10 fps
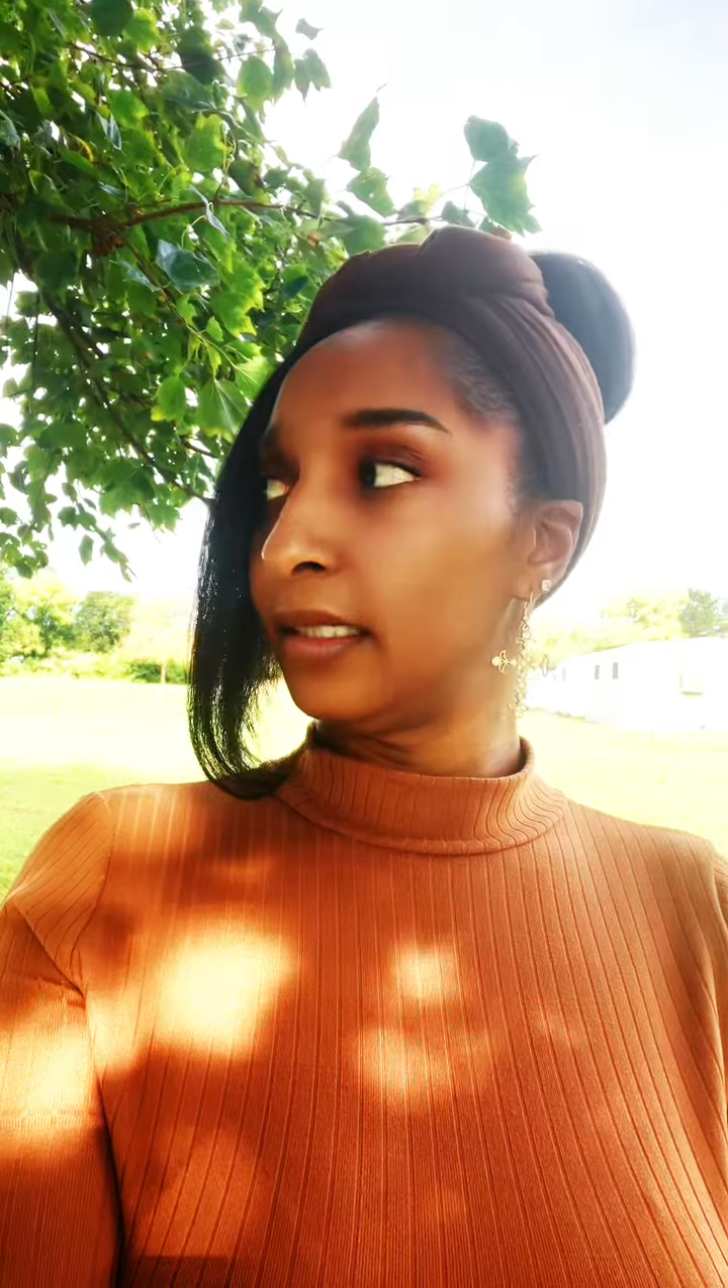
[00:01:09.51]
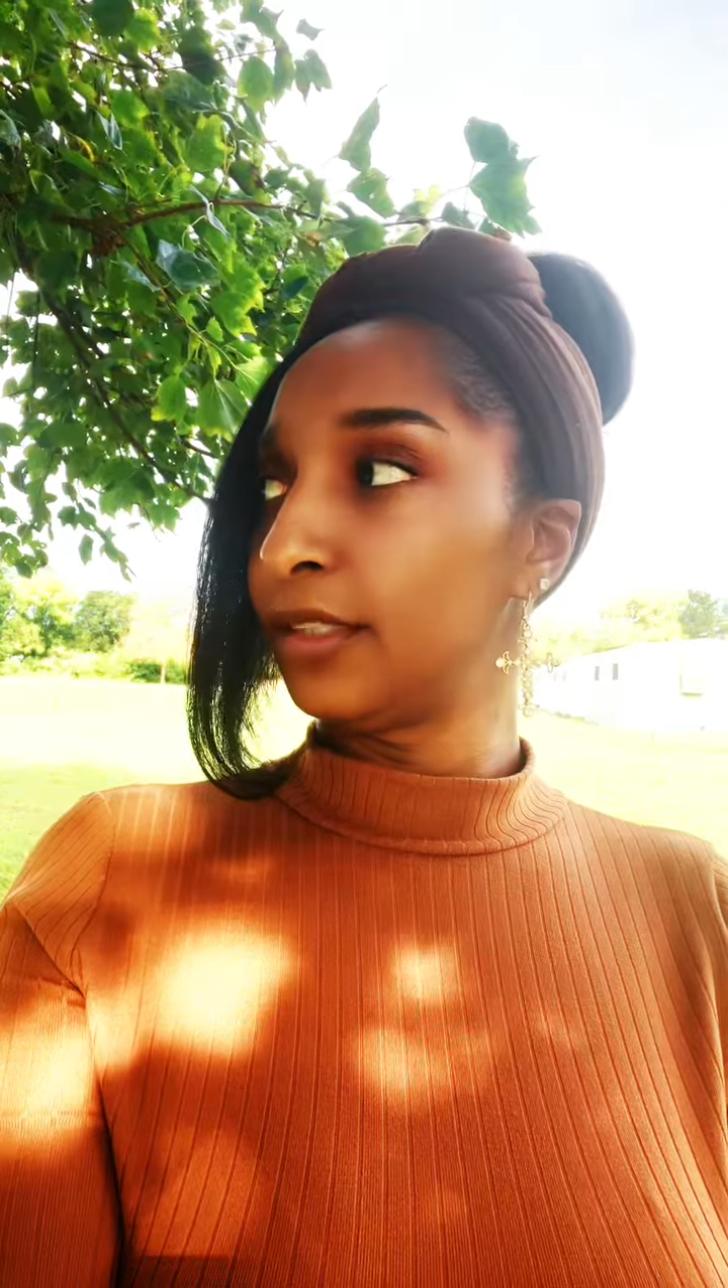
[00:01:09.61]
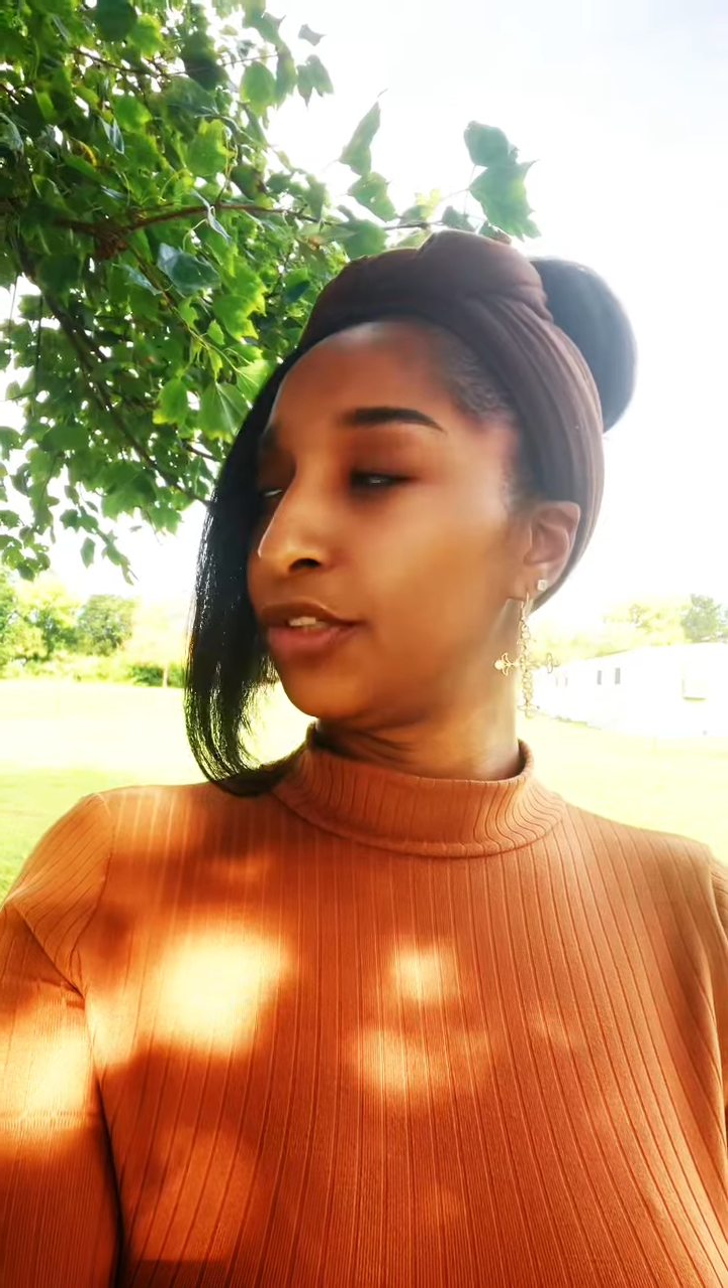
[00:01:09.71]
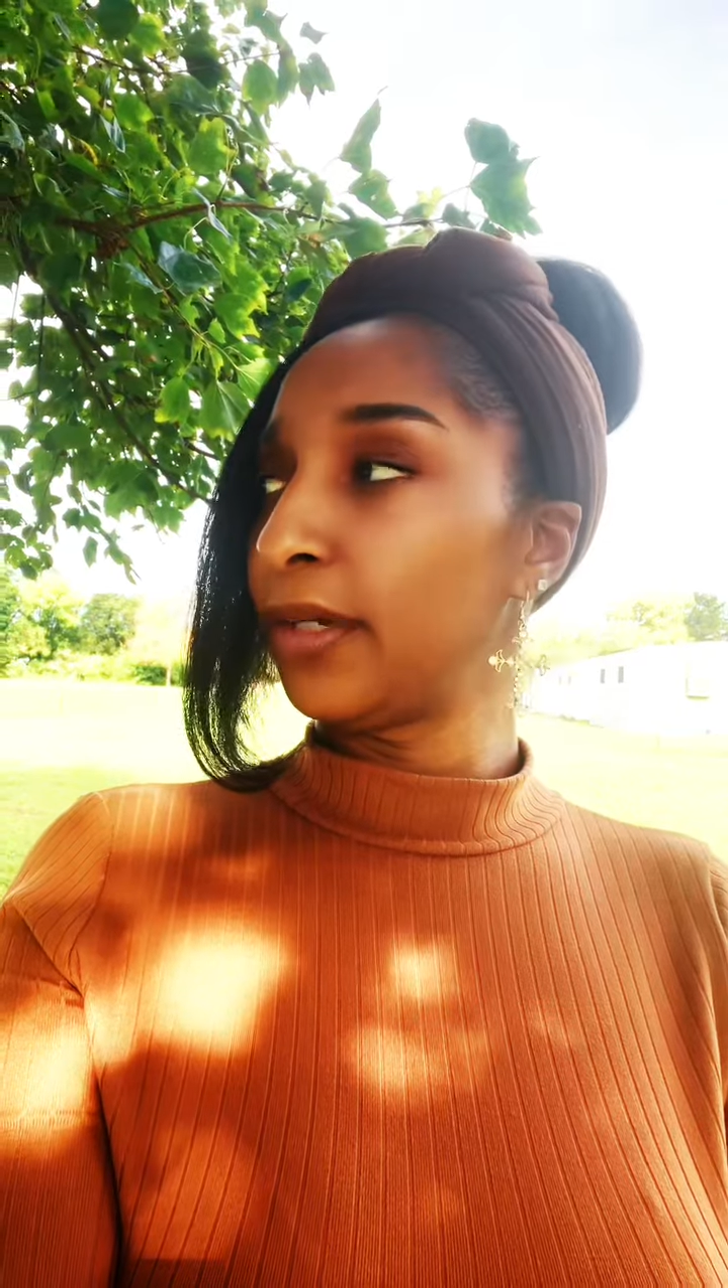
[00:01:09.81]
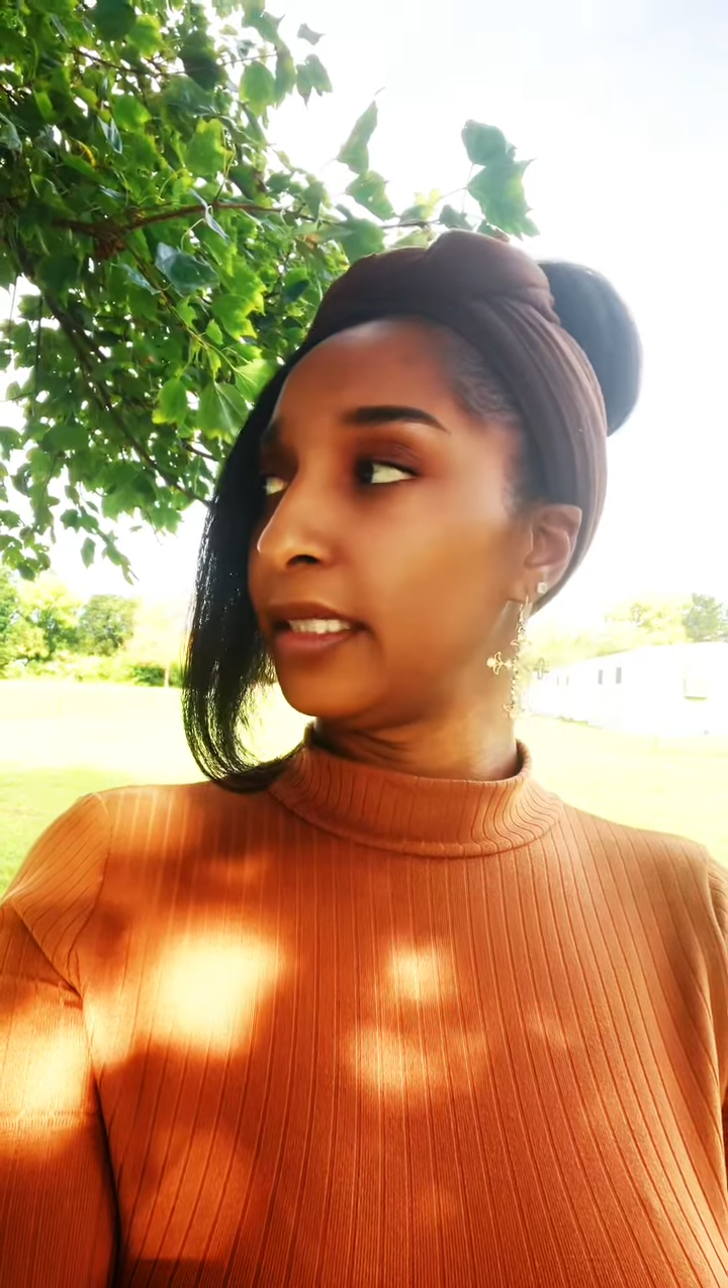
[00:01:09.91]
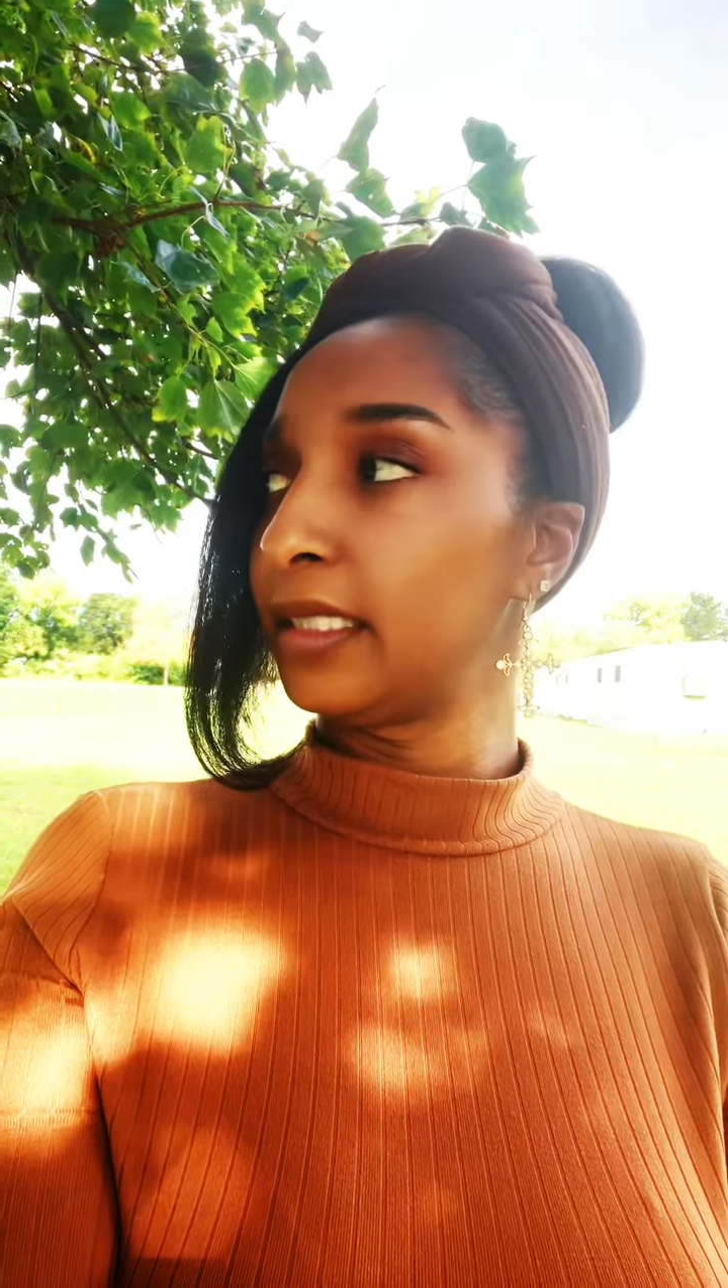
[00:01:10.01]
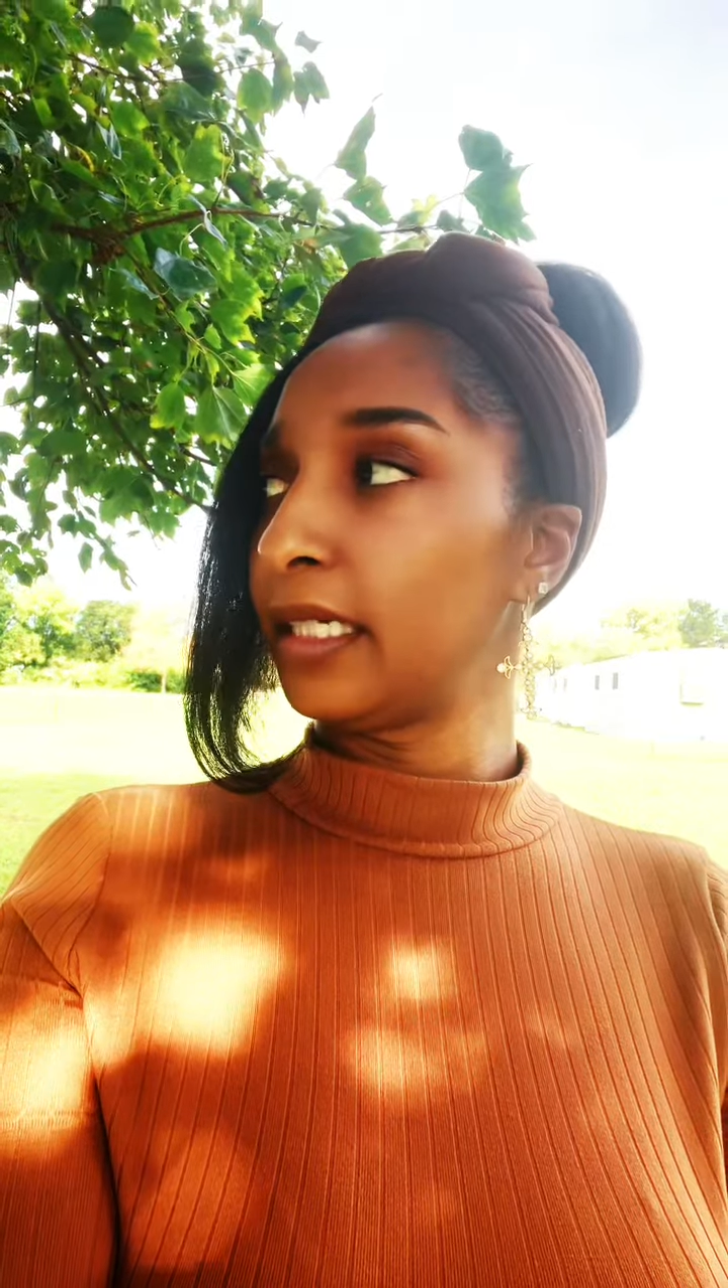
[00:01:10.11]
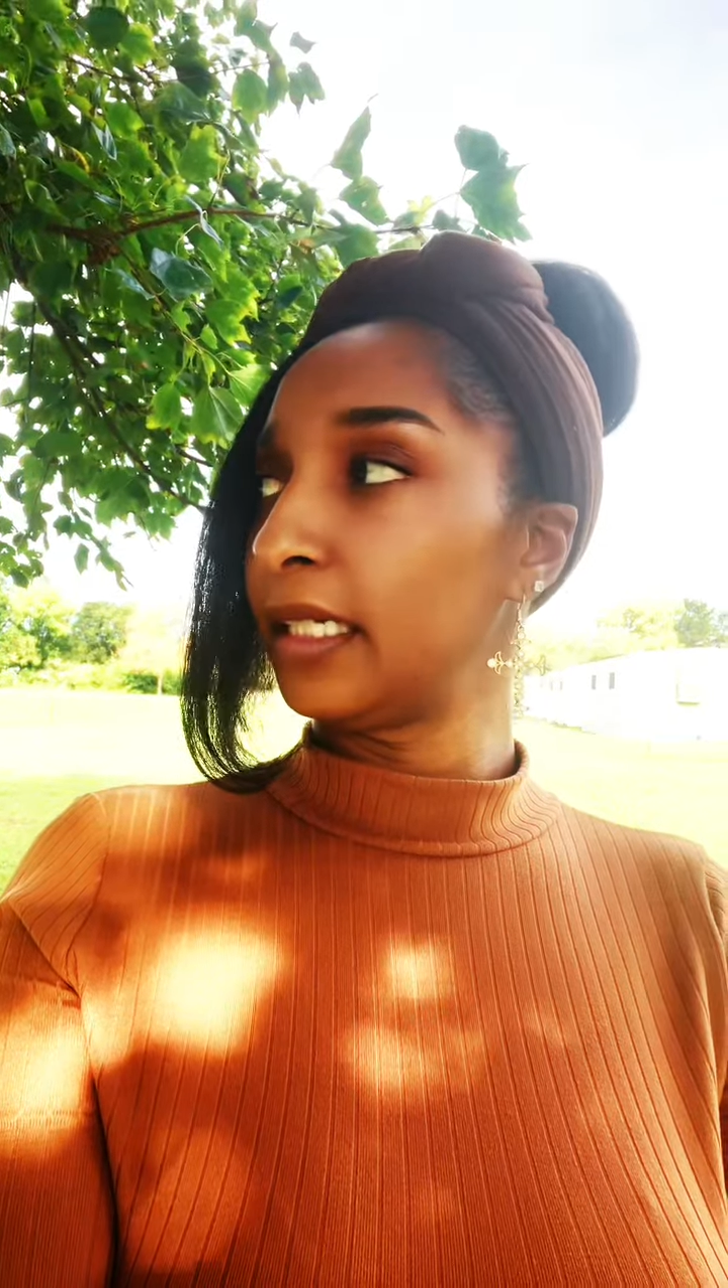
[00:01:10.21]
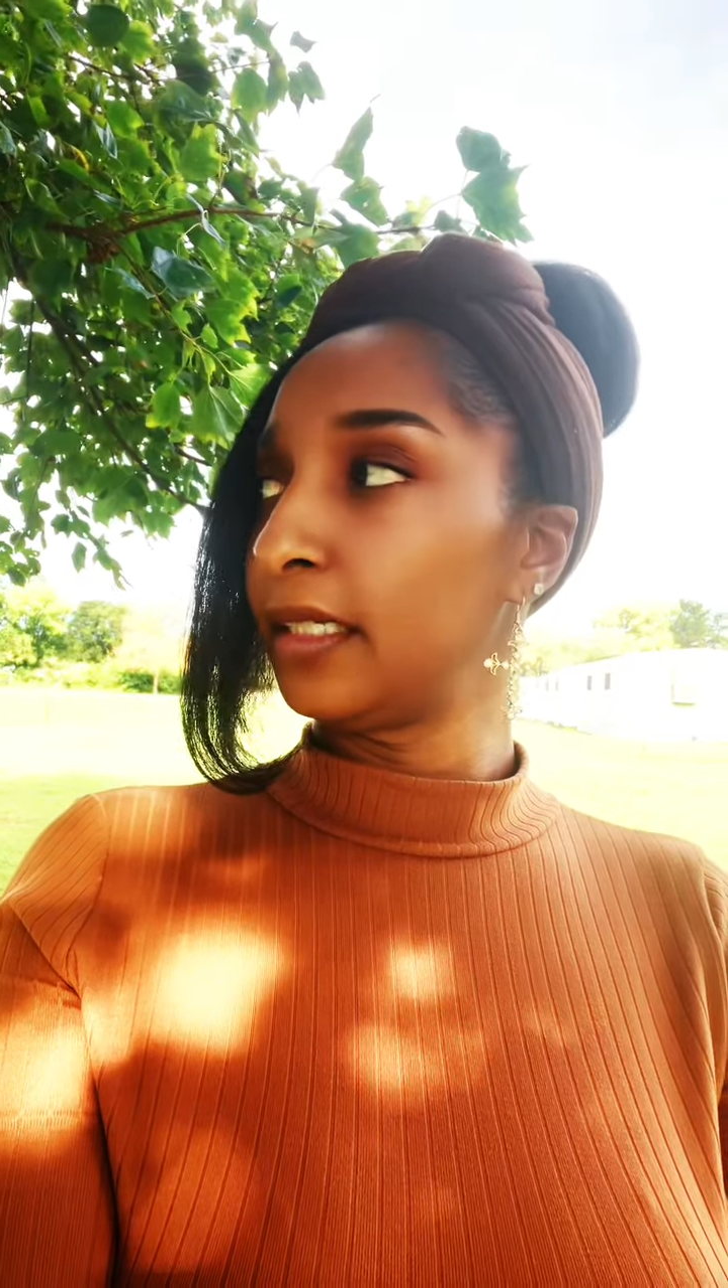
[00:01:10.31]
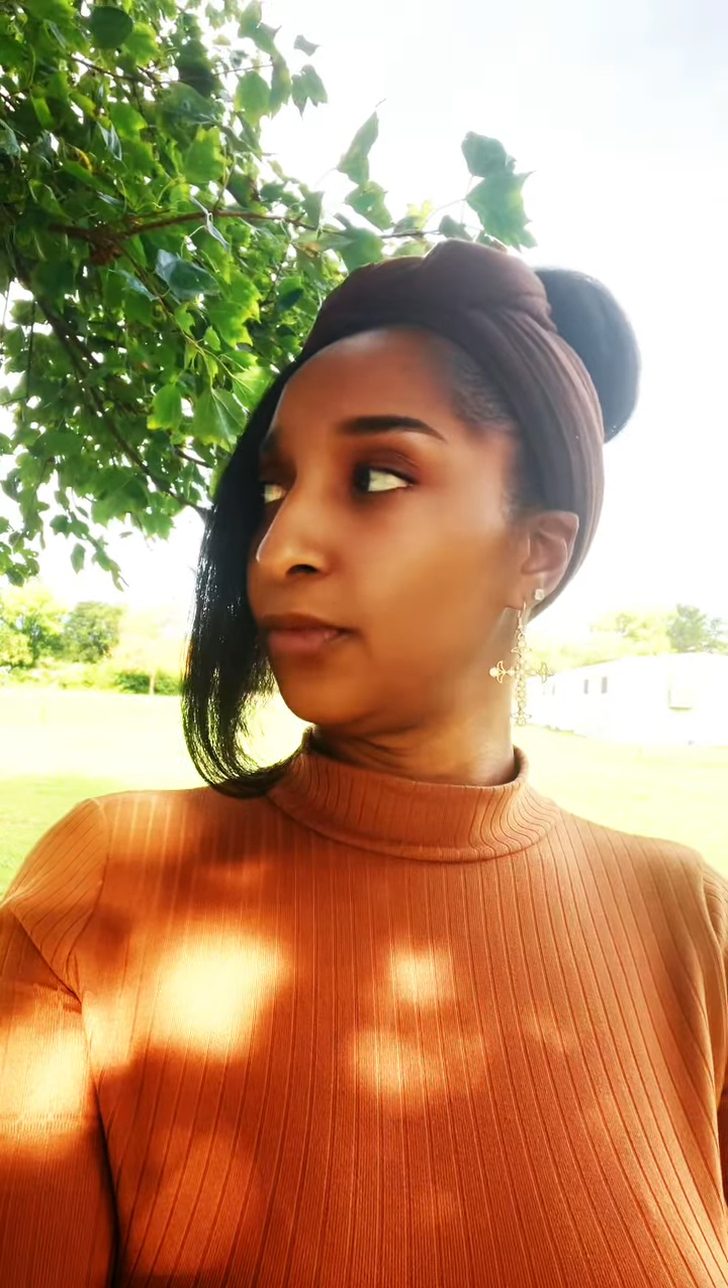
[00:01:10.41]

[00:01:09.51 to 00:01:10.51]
trusting